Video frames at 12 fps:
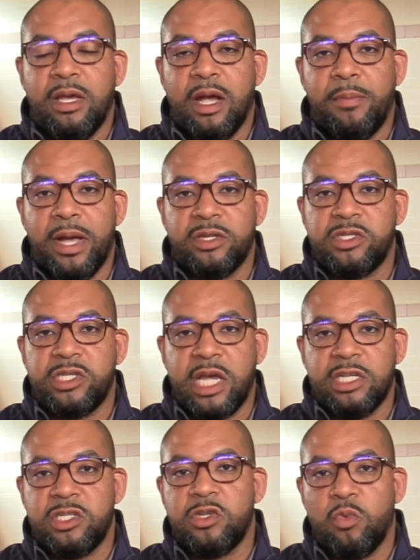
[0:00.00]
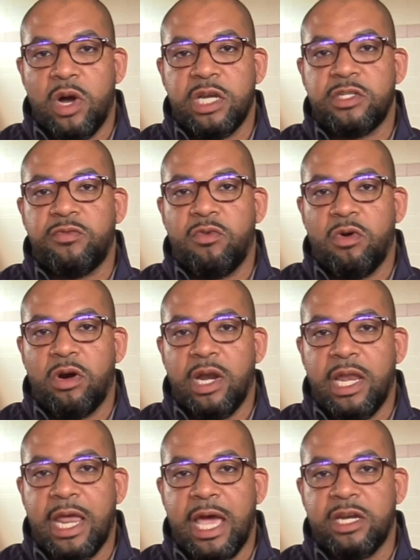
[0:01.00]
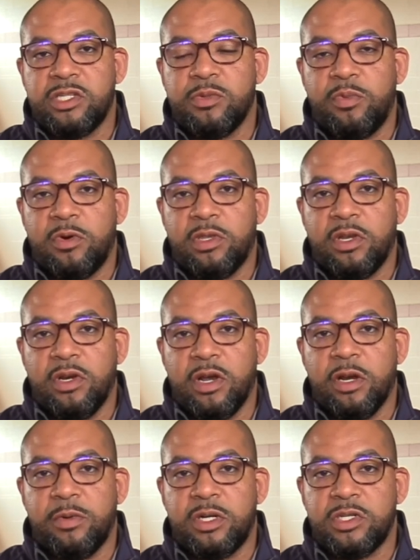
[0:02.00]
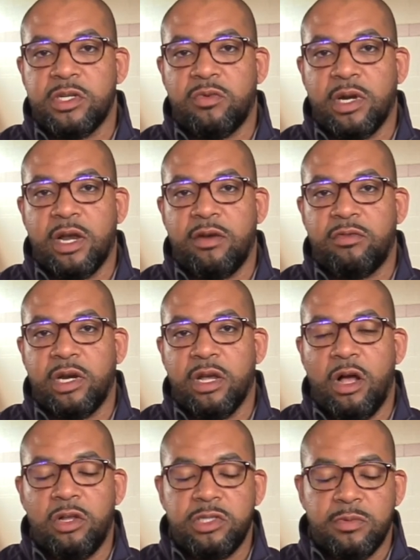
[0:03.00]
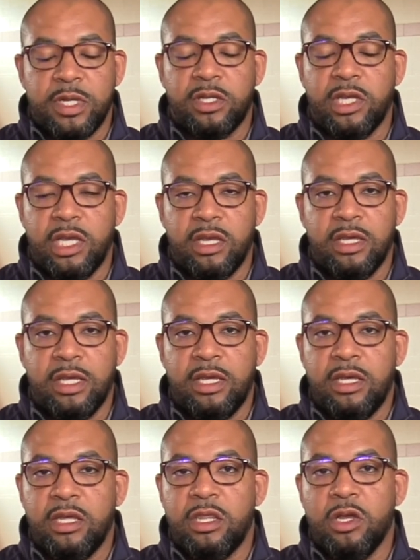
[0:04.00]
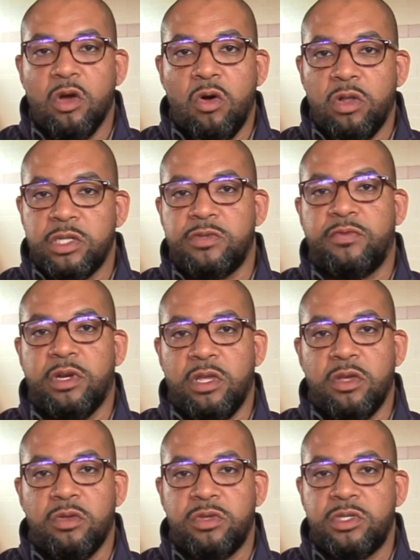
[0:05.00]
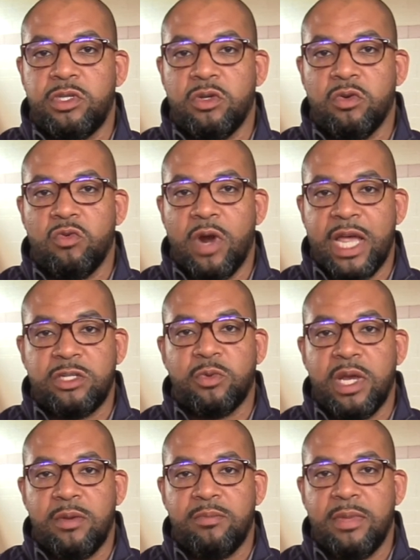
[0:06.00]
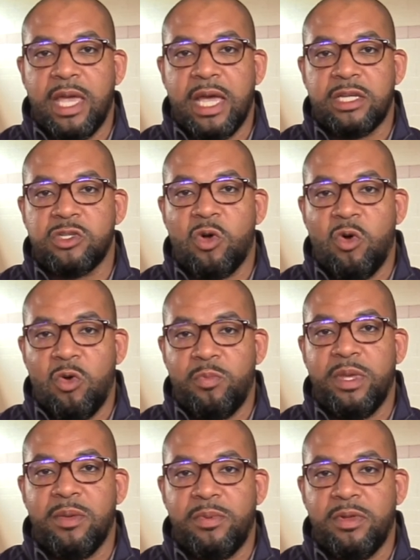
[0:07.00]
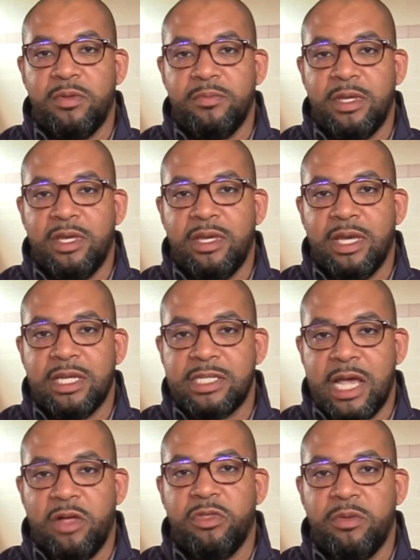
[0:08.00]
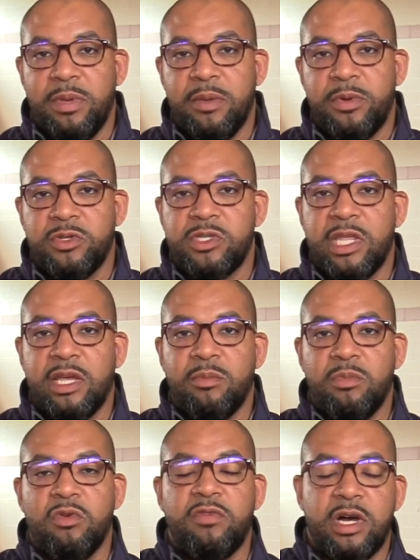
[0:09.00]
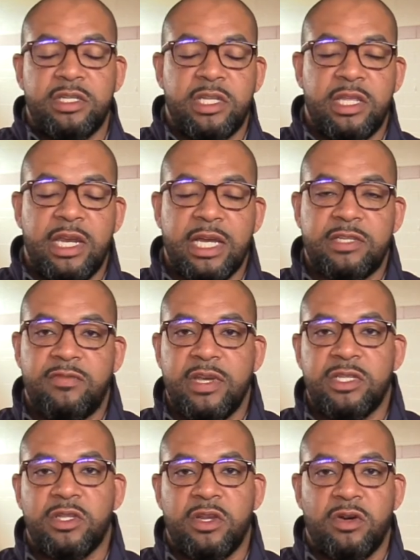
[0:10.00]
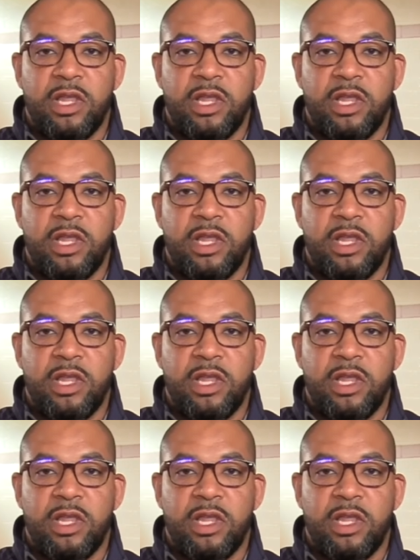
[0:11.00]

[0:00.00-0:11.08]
about signs to watch for and how to support their young person in recovery. Ultimately, the goal is for youth to graduate as whole people, as healthy people, so they can move on to the next phase of their